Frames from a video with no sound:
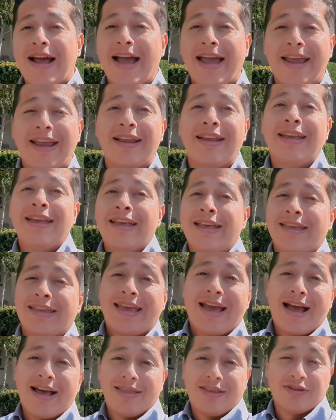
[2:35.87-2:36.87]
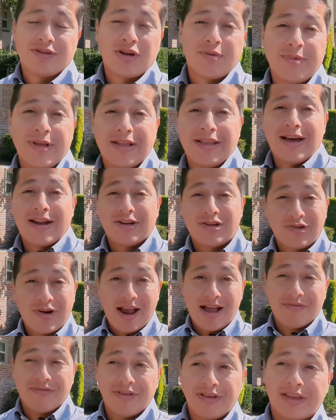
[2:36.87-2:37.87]
night, yeah, there's gonna be a lot of
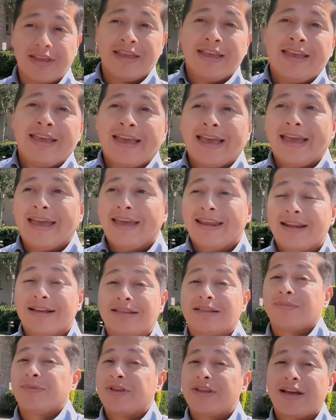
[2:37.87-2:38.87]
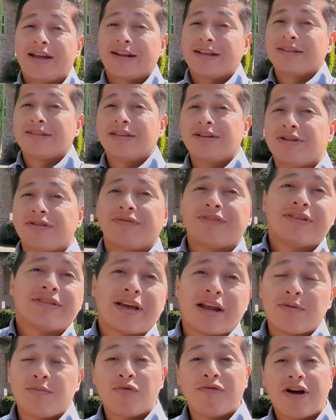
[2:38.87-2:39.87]
traffic, and that's something you gotta consider if you
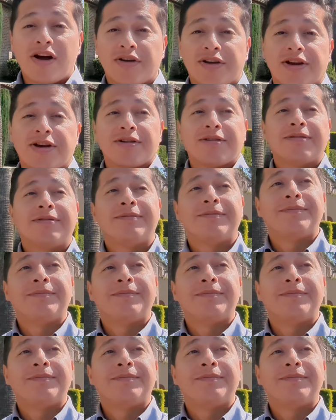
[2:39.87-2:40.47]
decide to move out here.